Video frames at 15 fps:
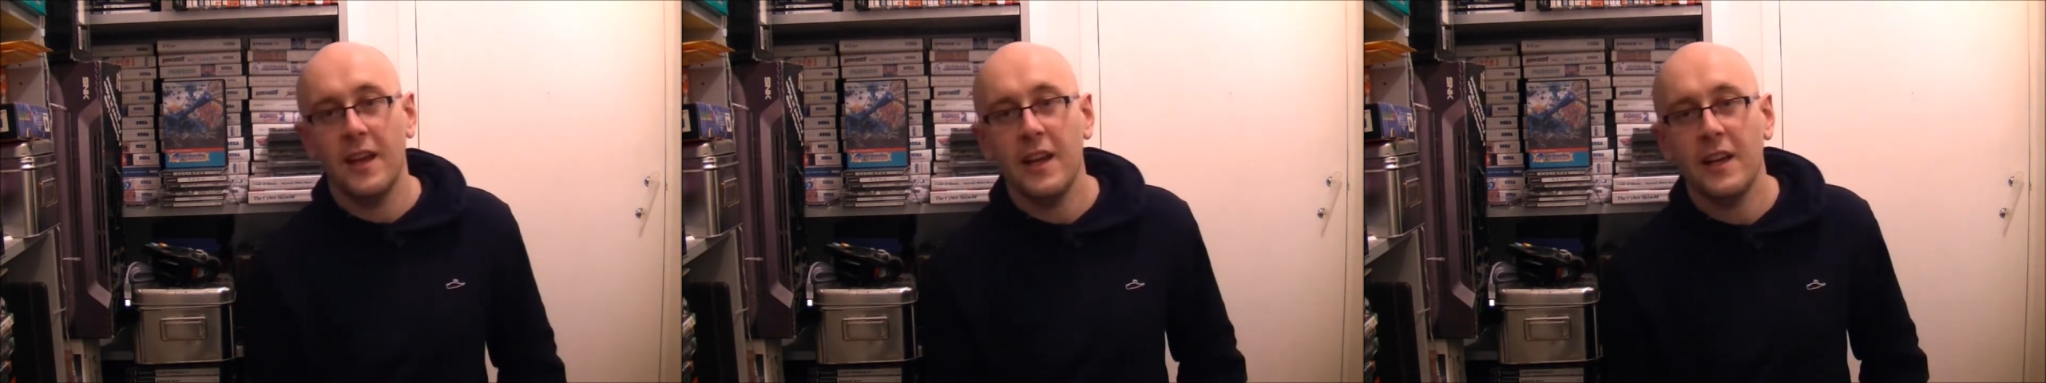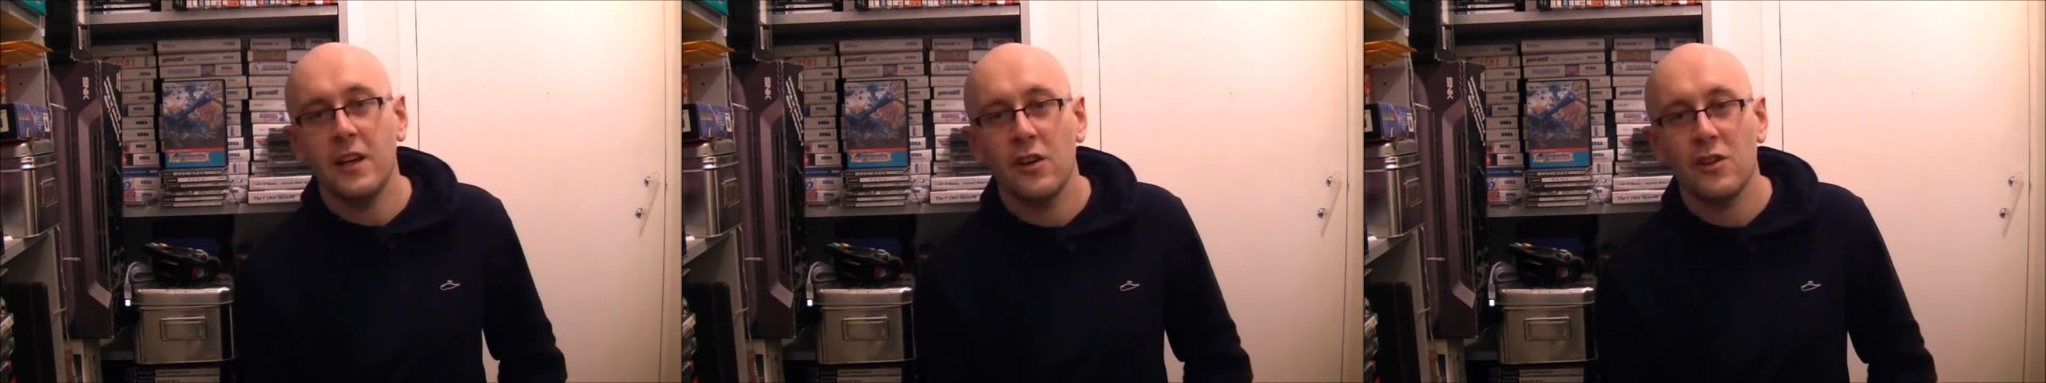
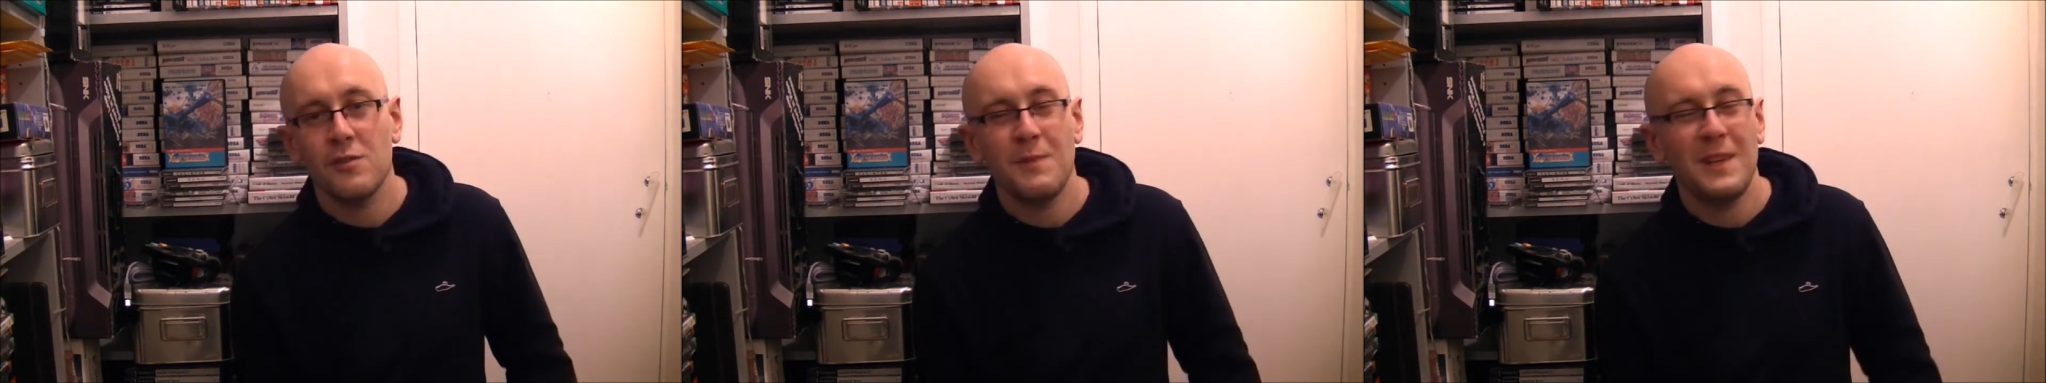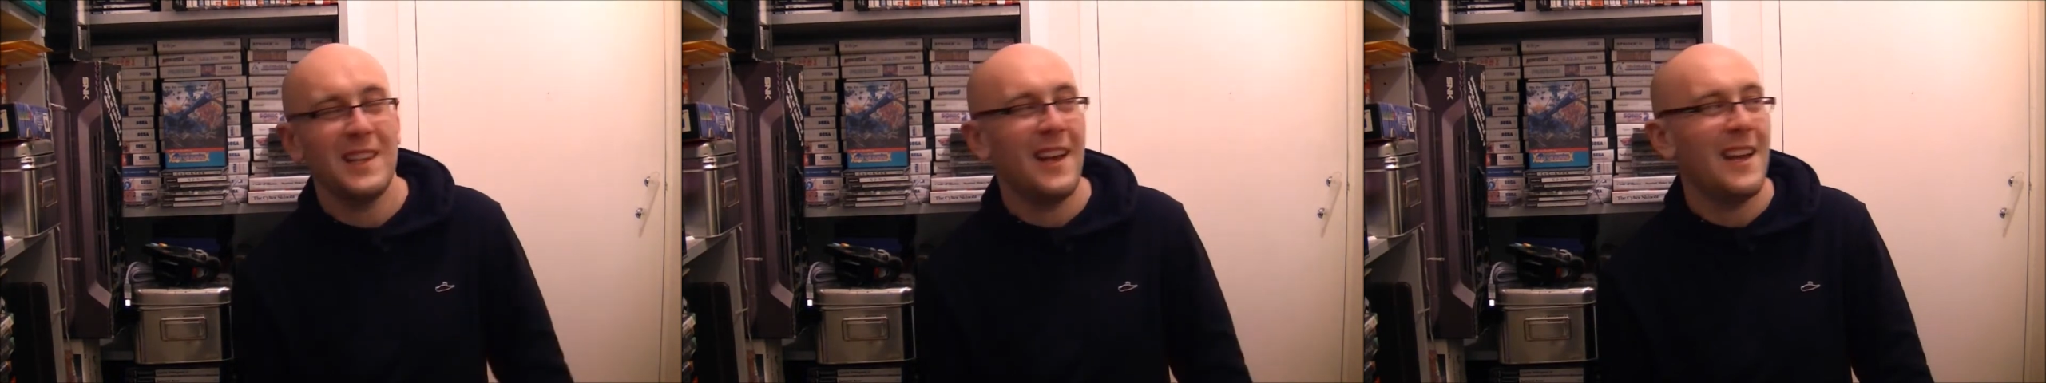It cost
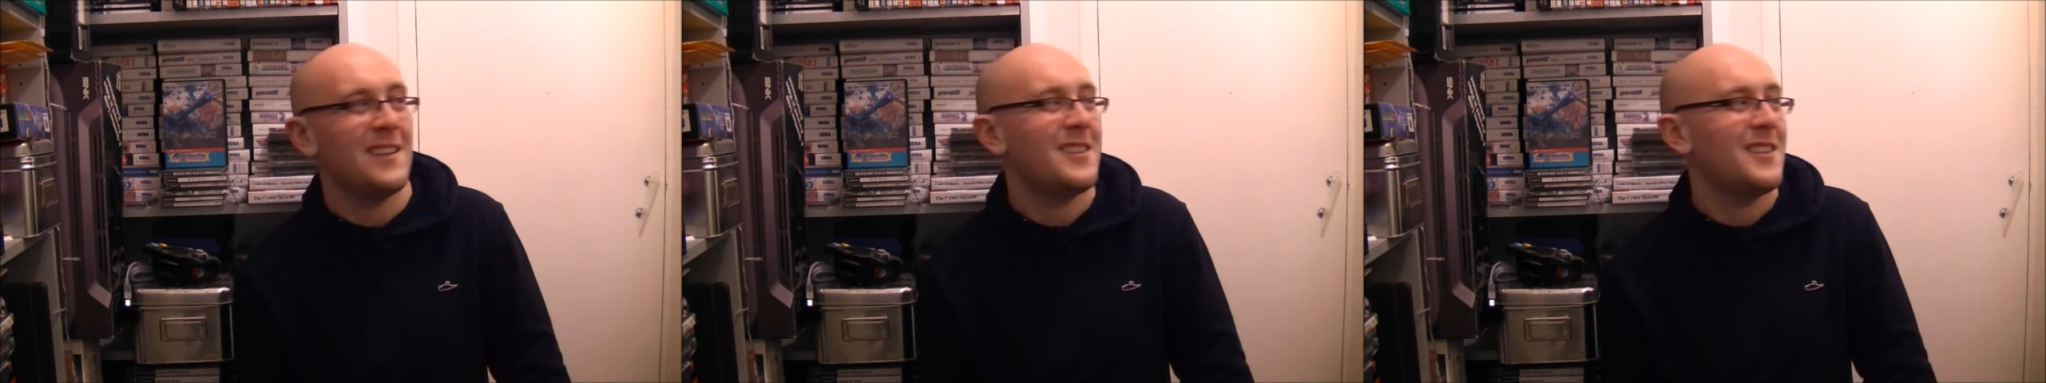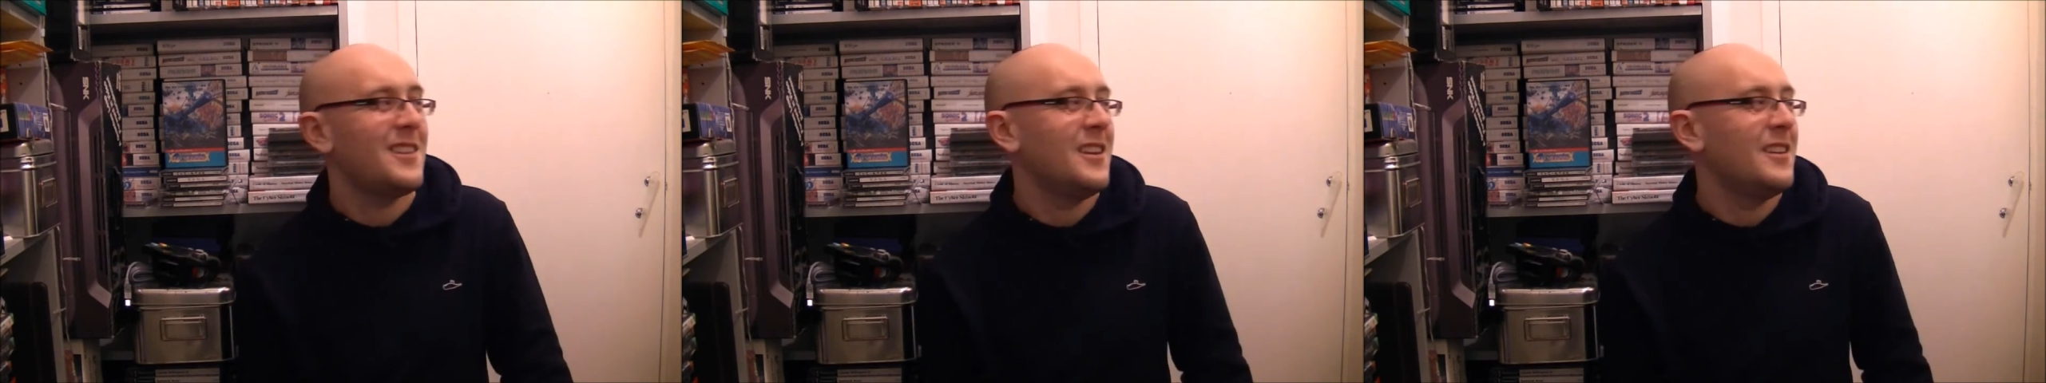me
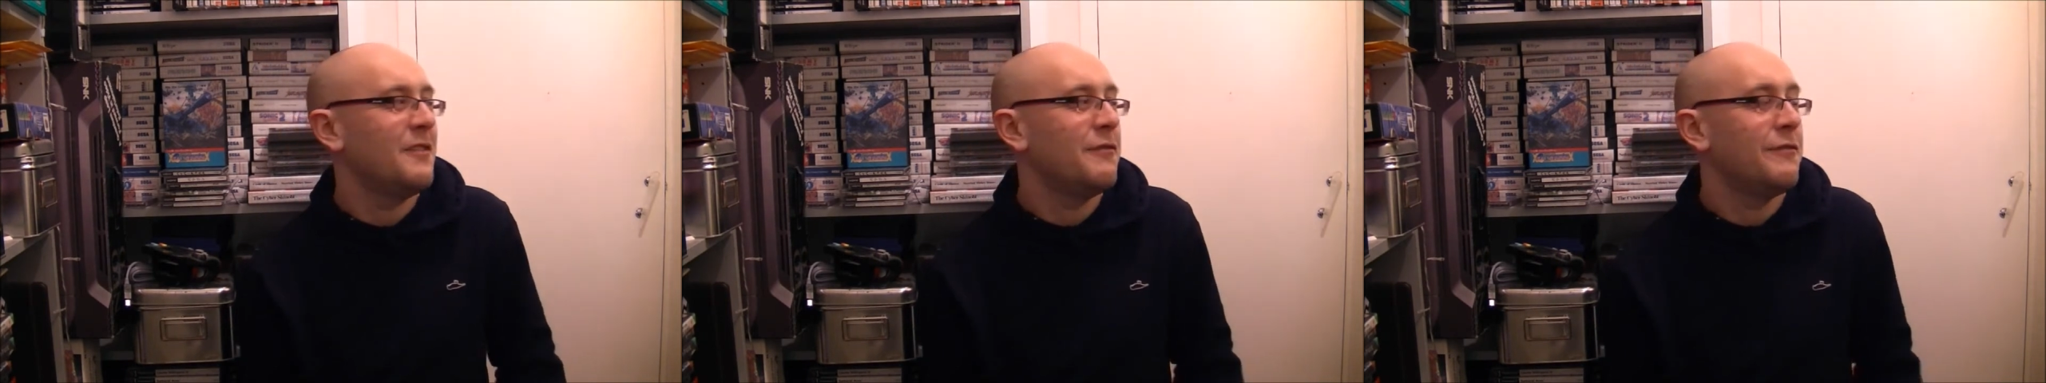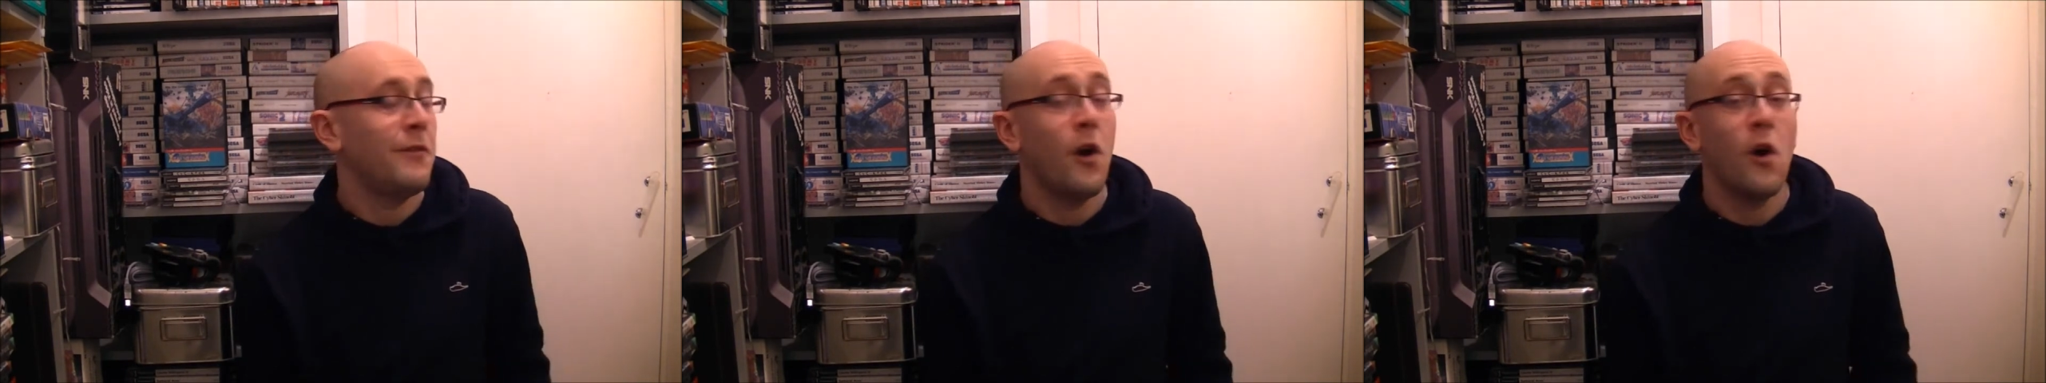less than
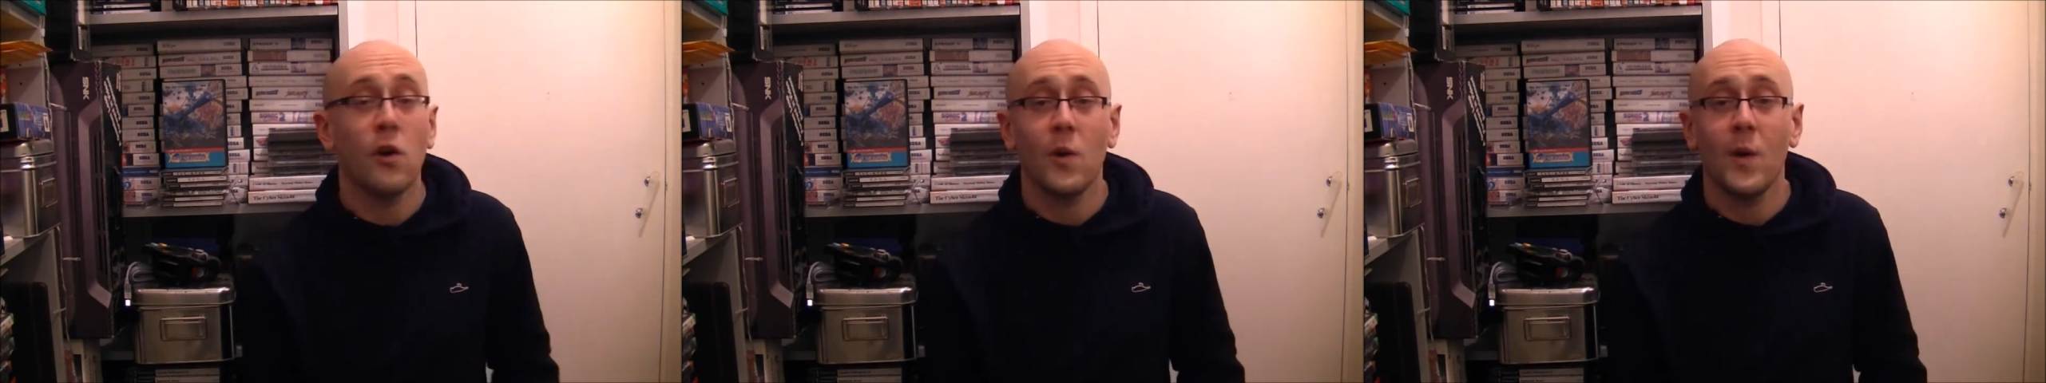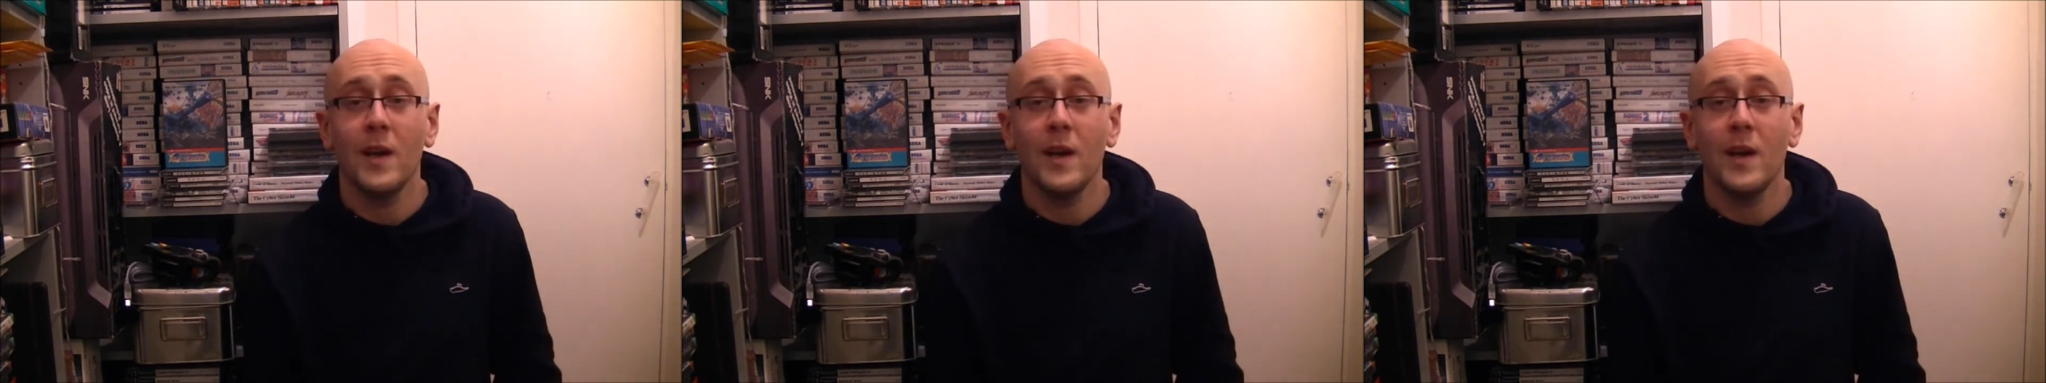£4.